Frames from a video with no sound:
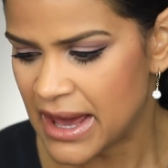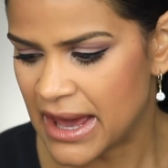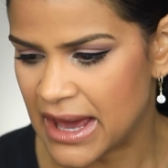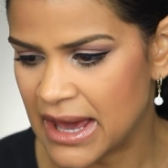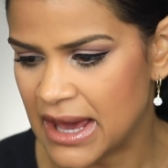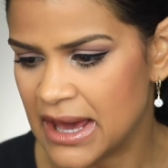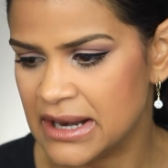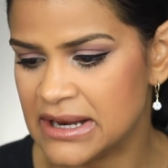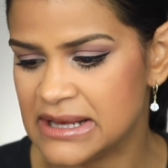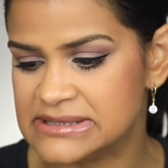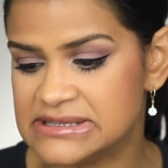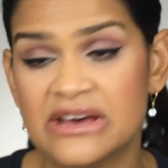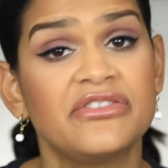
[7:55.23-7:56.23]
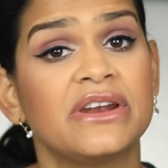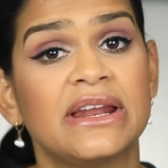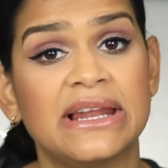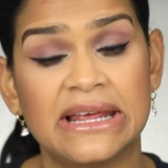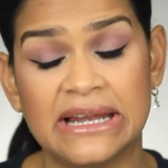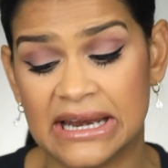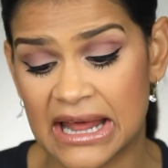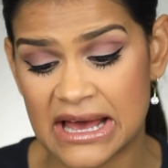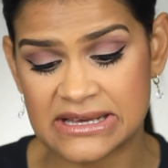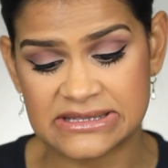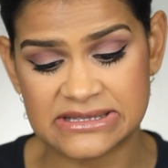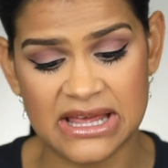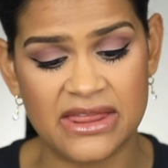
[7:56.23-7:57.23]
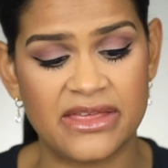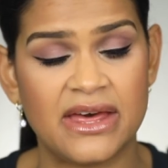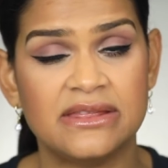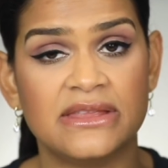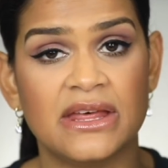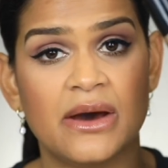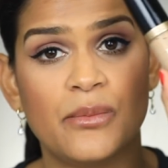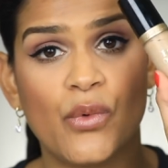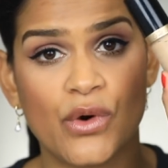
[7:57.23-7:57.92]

and definitely less than the